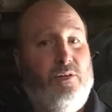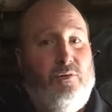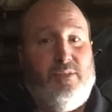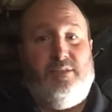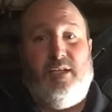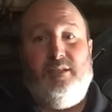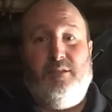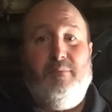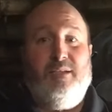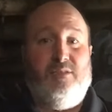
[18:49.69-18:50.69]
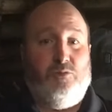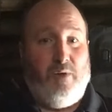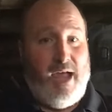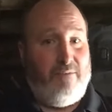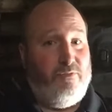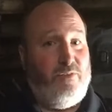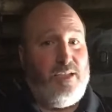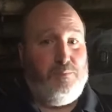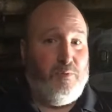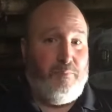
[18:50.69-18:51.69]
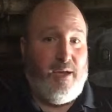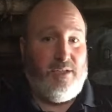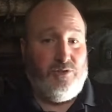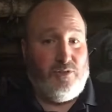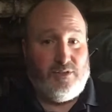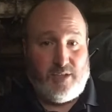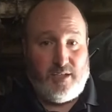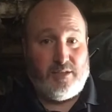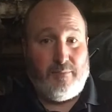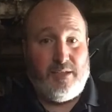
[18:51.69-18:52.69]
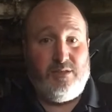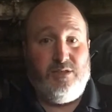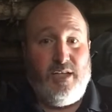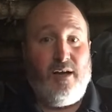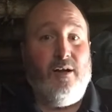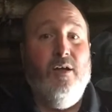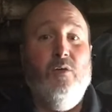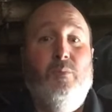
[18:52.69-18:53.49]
You can send us a message. We have a Facebook page. You can send us a message there.